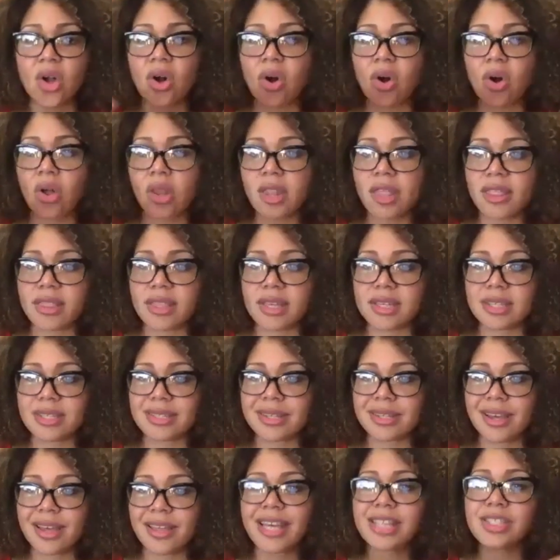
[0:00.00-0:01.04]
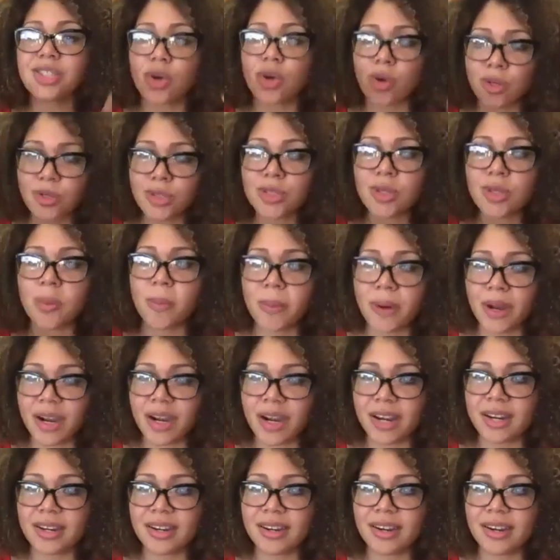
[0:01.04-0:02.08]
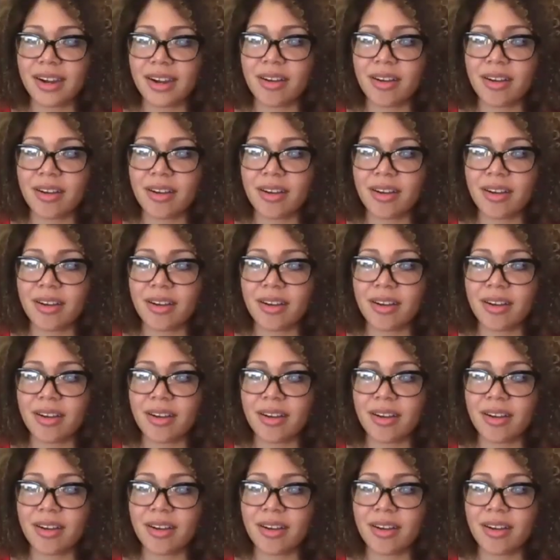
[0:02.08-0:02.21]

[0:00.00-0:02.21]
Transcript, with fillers: all of this that's also part